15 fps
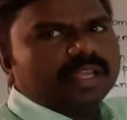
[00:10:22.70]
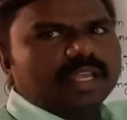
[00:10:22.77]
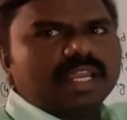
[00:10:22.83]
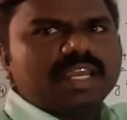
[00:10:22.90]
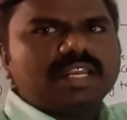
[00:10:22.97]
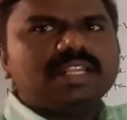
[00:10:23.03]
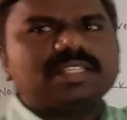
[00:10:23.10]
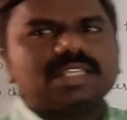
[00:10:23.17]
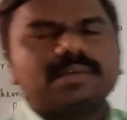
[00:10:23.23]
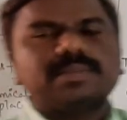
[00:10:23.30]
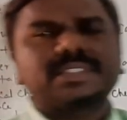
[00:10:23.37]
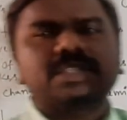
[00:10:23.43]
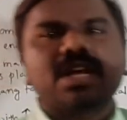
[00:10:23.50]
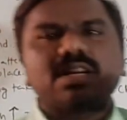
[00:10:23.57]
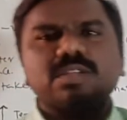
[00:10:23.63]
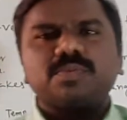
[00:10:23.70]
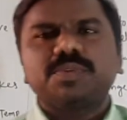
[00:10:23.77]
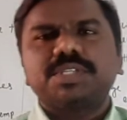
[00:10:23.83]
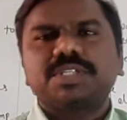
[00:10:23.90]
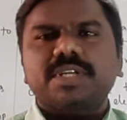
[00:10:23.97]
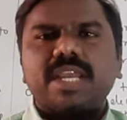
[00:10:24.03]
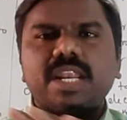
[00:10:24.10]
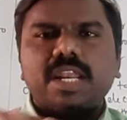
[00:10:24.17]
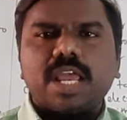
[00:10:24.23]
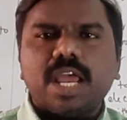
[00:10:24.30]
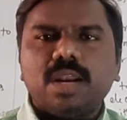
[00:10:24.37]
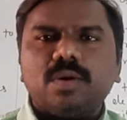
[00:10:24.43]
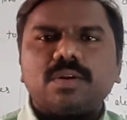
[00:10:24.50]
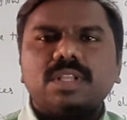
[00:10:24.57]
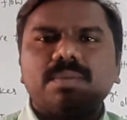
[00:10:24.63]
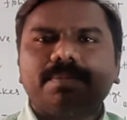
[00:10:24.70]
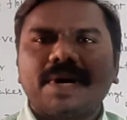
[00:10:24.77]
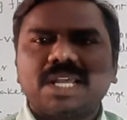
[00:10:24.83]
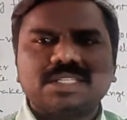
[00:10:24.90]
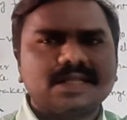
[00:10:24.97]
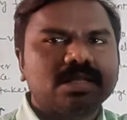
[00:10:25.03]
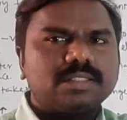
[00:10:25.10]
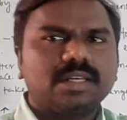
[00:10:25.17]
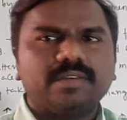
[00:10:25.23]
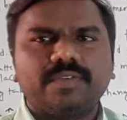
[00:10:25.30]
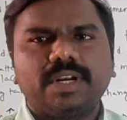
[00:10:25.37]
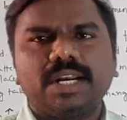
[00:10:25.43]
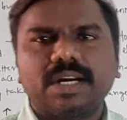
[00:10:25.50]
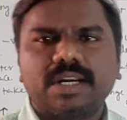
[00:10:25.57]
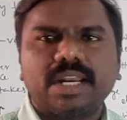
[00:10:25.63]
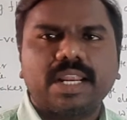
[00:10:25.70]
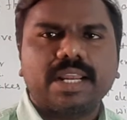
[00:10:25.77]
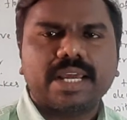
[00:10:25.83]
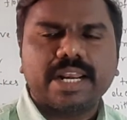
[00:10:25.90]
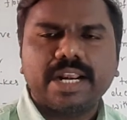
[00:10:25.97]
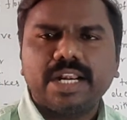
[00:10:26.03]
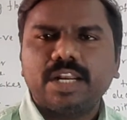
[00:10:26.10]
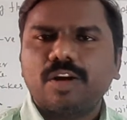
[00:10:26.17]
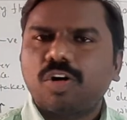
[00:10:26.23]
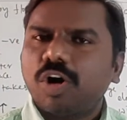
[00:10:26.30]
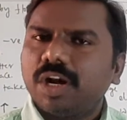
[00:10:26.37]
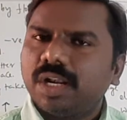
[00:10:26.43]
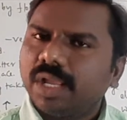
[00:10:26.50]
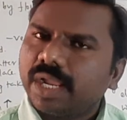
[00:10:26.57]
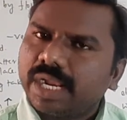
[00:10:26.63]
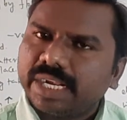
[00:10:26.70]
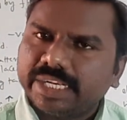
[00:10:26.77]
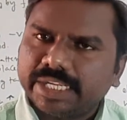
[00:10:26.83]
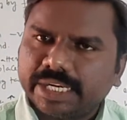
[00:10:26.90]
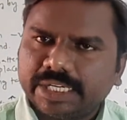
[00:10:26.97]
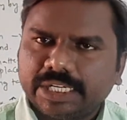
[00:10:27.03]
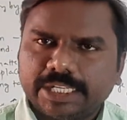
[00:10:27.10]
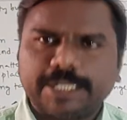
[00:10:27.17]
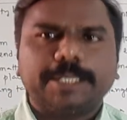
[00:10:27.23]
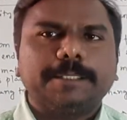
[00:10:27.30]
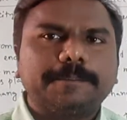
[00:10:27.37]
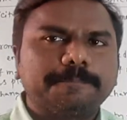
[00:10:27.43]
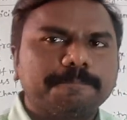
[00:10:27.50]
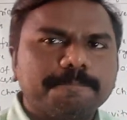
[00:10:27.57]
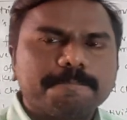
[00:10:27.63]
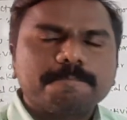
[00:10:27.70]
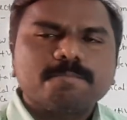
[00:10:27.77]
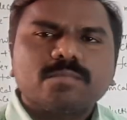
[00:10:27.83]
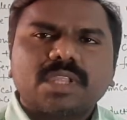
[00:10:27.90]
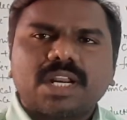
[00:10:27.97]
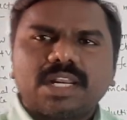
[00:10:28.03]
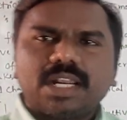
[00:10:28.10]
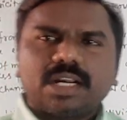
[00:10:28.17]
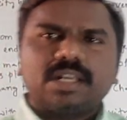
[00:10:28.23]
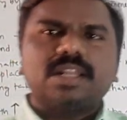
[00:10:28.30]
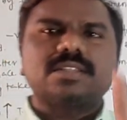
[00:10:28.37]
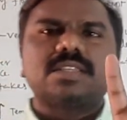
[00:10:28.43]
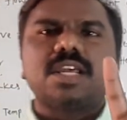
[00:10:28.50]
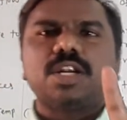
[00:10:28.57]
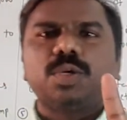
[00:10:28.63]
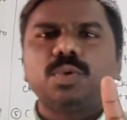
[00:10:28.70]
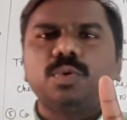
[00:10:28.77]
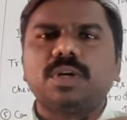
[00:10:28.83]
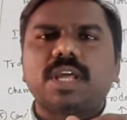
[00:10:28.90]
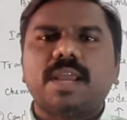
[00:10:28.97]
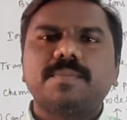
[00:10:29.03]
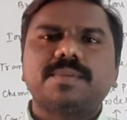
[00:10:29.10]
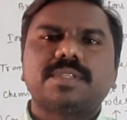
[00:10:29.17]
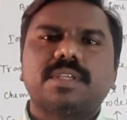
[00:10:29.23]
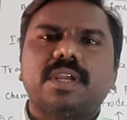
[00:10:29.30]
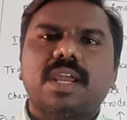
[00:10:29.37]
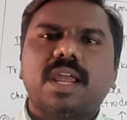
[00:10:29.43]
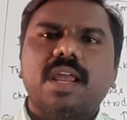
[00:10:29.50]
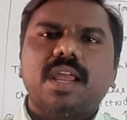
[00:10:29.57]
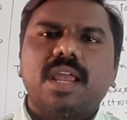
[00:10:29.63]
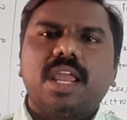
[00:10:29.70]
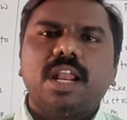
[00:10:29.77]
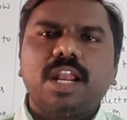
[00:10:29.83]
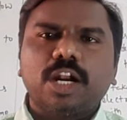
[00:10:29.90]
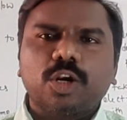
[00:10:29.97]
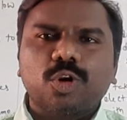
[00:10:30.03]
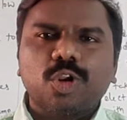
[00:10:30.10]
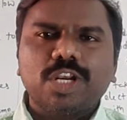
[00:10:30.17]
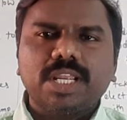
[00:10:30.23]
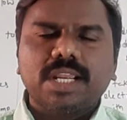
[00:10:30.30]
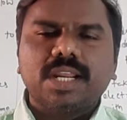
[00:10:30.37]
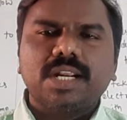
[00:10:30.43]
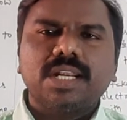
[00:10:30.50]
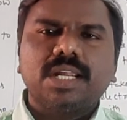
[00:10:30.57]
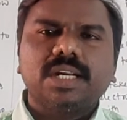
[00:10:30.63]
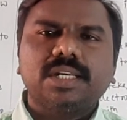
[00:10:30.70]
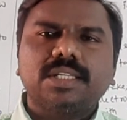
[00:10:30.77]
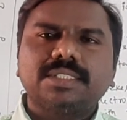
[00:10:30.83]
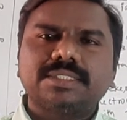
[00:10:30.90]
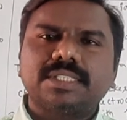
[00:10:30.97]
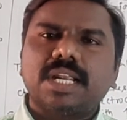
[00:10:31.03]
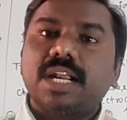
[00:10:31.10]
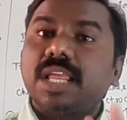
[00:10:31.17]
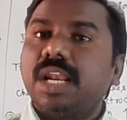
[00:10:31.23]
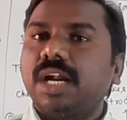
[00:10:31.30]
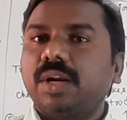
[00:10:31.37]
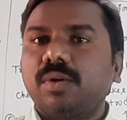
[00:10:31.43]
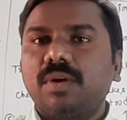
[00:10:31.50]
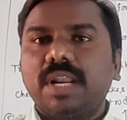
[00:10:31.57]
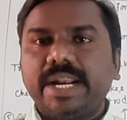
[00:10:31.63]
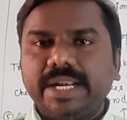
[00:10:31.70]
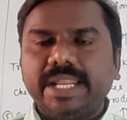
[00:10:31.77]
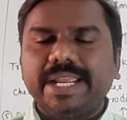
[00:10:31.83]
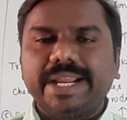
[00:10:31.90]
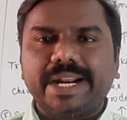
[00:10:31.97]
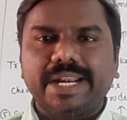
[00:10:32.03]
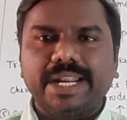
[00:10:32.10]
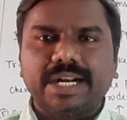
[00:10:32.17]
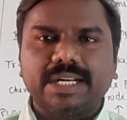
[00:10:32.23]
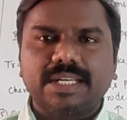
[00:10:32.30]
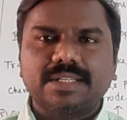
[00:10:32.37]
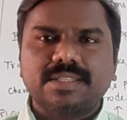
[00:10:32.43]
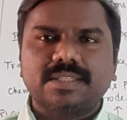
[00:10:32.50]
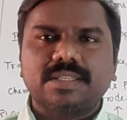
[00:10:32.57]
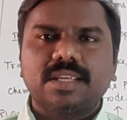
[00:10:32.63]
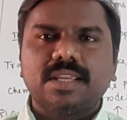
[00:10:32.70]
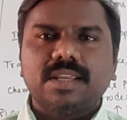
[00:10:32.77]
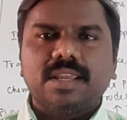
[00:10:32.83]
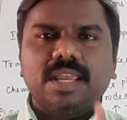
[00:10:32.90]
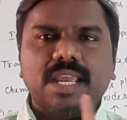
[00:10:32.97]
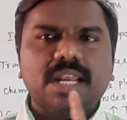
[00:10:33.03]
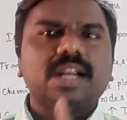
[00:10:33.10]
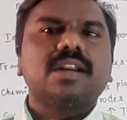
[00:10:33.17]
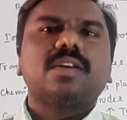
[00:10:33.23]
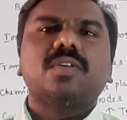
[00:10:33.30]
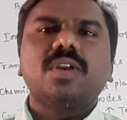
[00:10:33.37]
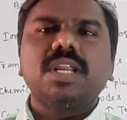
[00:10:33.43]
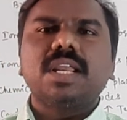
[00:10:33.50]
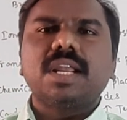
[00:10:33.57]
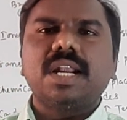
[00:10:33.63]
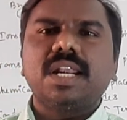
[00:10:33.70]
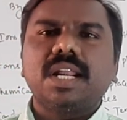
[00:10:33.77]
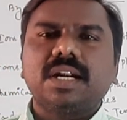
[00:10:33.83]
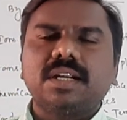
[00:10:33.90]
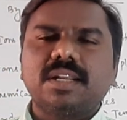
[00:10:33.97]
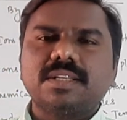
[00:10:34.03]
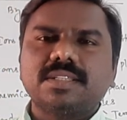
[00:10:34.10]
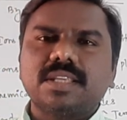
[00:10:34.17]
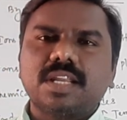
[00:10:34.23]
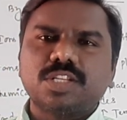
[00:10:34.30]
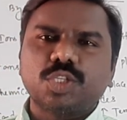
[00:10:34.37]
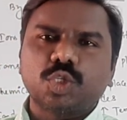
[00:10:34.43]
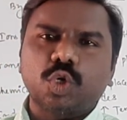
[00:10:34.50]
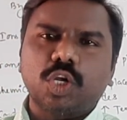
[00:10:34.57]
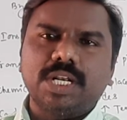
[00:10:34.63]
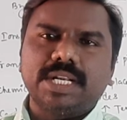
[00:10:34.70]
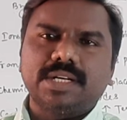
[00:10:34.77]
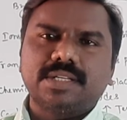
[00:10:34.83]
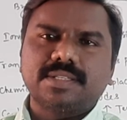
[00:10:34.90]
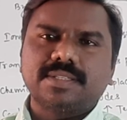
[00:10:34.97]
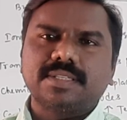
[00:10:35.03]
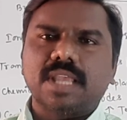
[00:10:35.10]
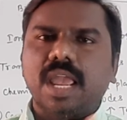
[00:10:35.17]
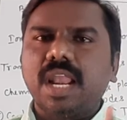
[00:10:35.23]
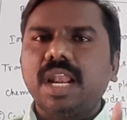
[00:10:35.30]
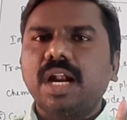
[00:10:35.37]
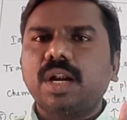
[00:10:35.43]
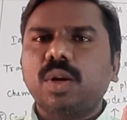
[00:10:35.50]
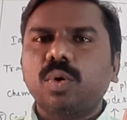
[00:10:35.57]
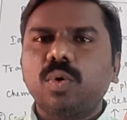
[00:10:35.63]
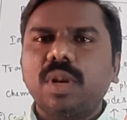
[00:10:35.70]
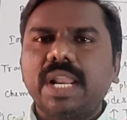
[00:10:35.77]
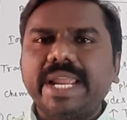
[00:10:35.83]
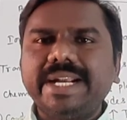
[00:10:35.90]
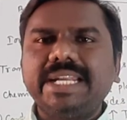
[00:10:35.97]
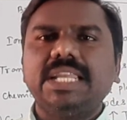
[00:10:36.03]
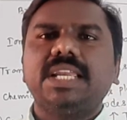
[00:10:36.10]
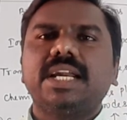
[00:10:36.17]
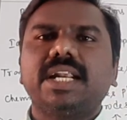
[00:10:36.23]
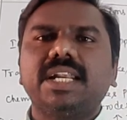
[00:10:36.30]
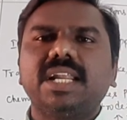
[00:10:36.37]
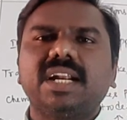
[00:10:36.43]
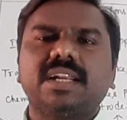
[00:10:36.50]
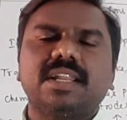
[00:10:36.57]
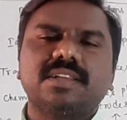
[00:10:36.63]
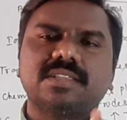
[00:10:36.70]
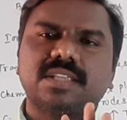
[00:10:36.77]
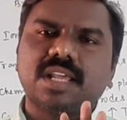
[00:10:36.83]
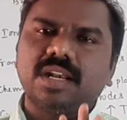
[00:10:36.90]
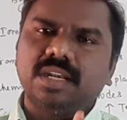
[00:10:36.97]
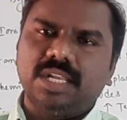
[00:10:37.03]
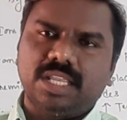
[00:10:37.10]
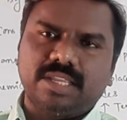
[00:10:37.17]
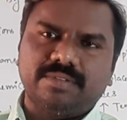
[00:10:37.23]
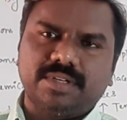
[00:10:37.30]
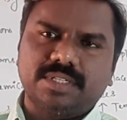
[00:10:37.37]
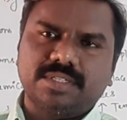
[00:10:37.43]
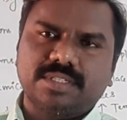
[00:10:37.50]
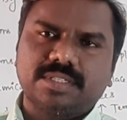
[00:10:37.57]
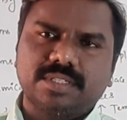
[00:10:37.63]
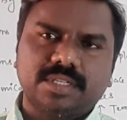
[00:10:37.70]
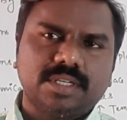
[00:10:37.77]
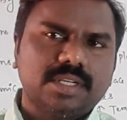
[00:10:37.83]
Any substance which can allow the passage of electric current called conductor. Conductors are two types, electronic conductors and electrolytic conductors. Electronic conductors are solids, electrolytic conductors are liquids.